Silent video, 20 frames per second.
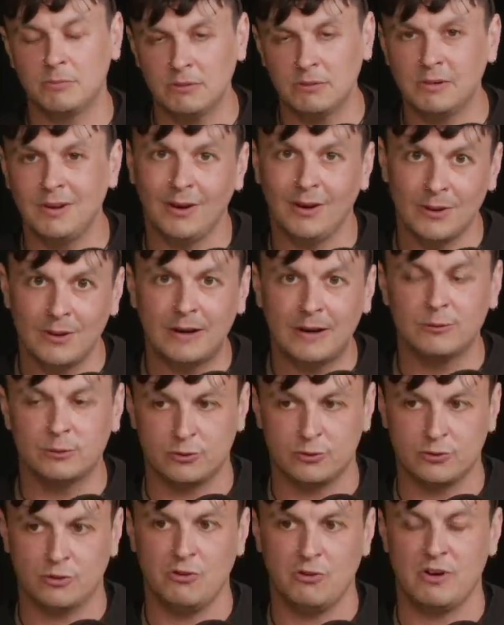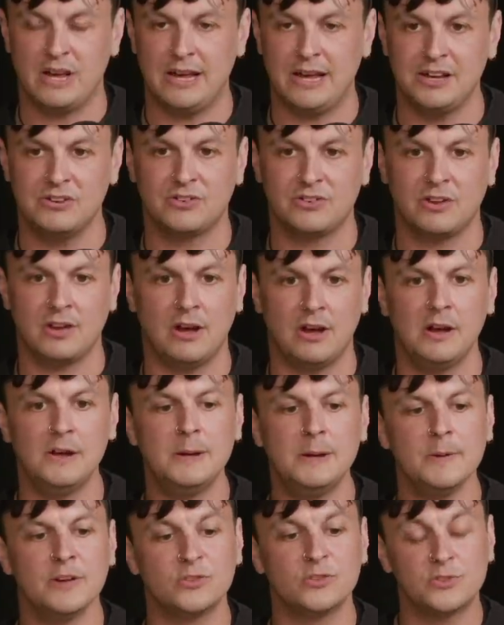low level story is that
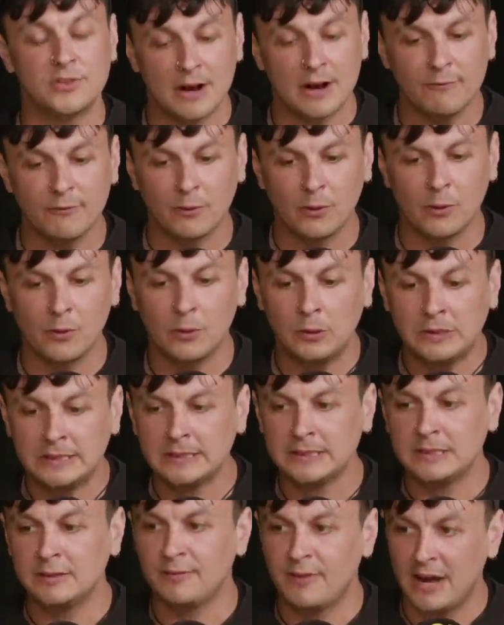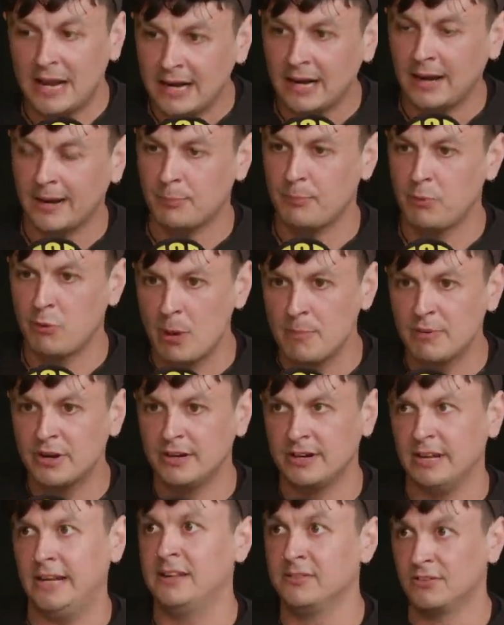several fairly like
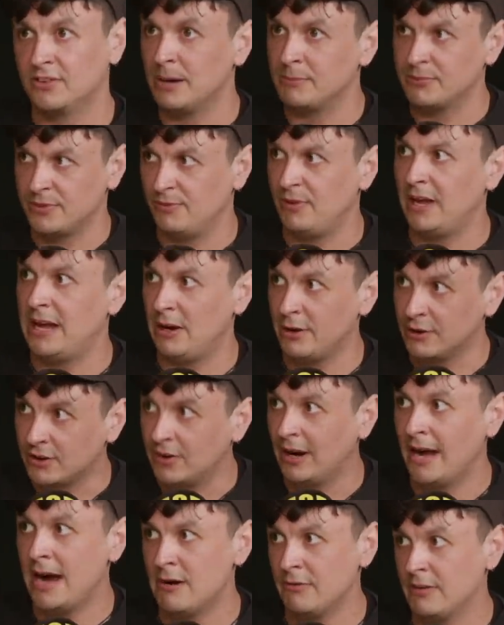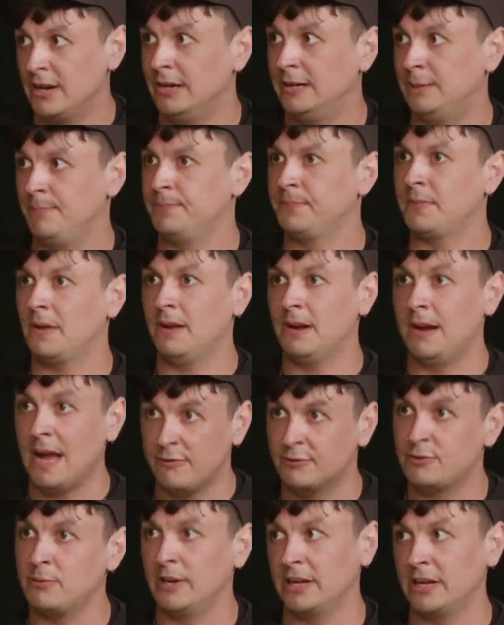prominent in terms of their local area
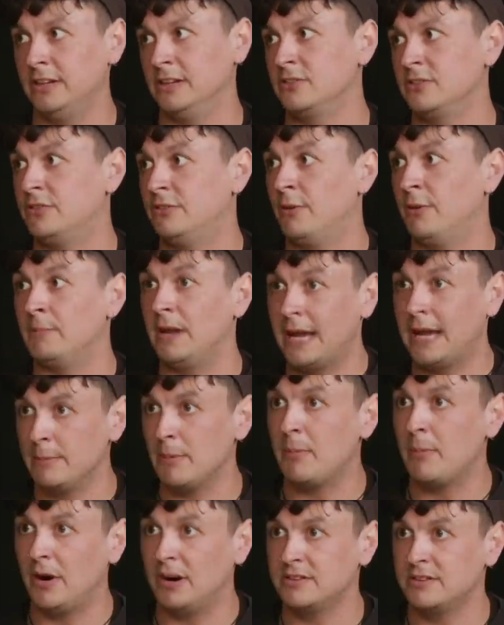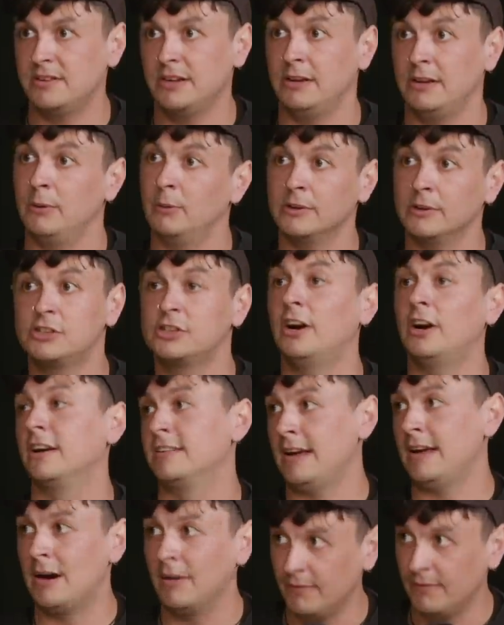left wingers from the Labour Party who were chucked
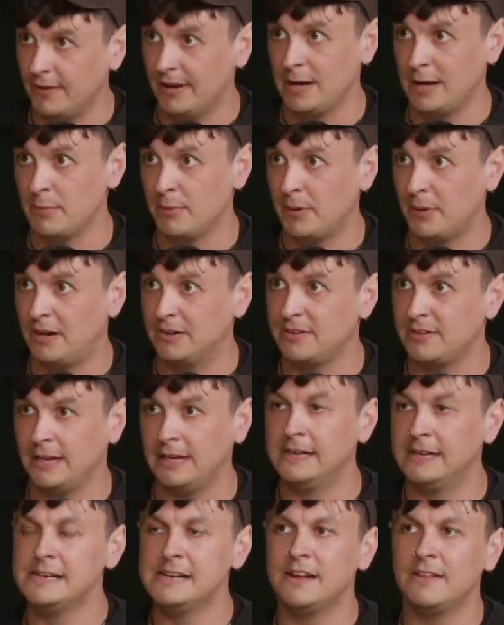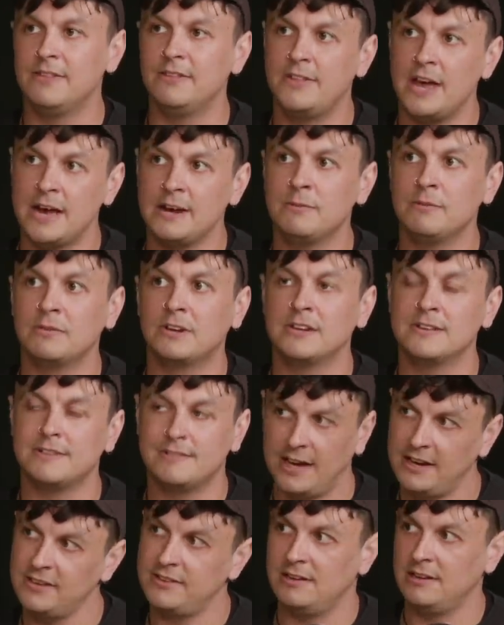out of the Labour Party then
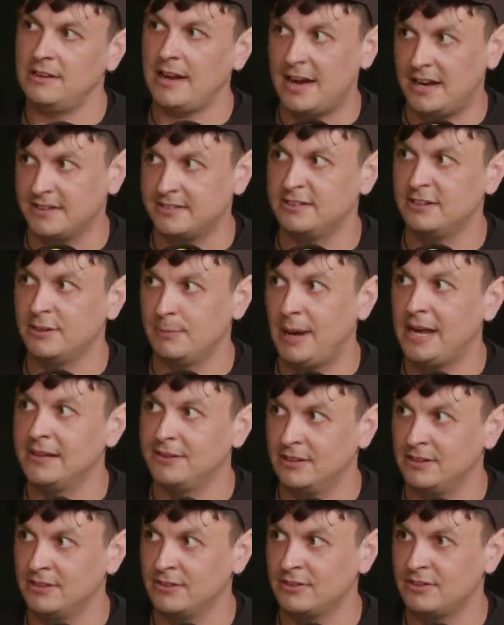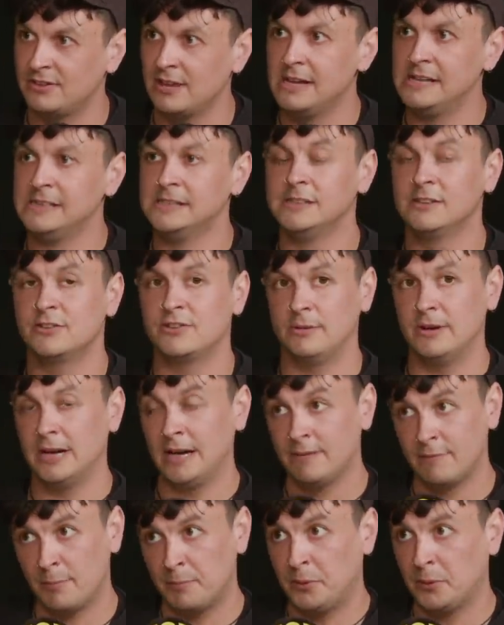contested as independents. So in
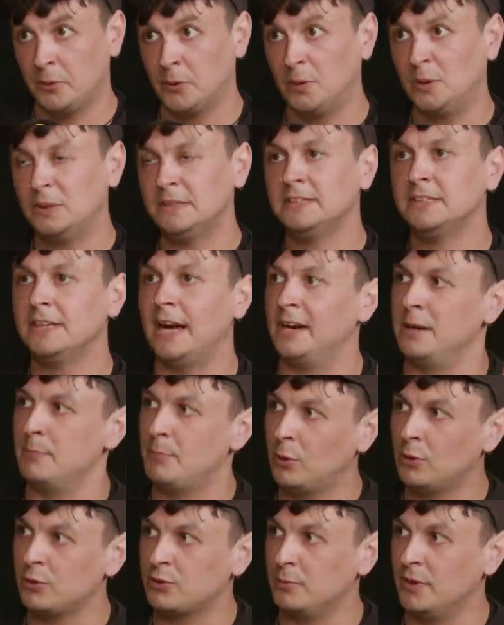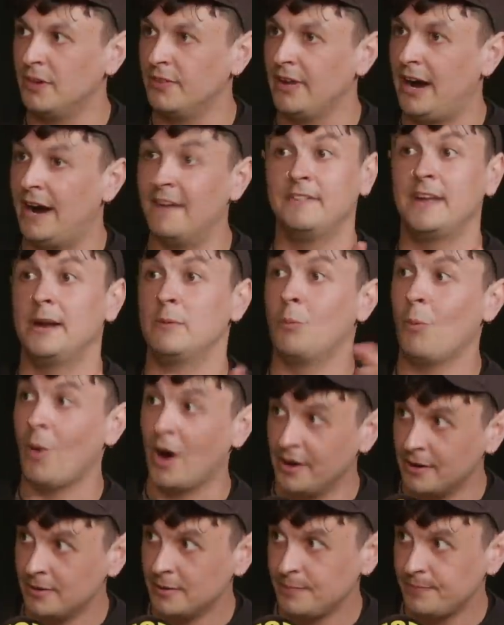Liverpool and in Portsmouth, and then won.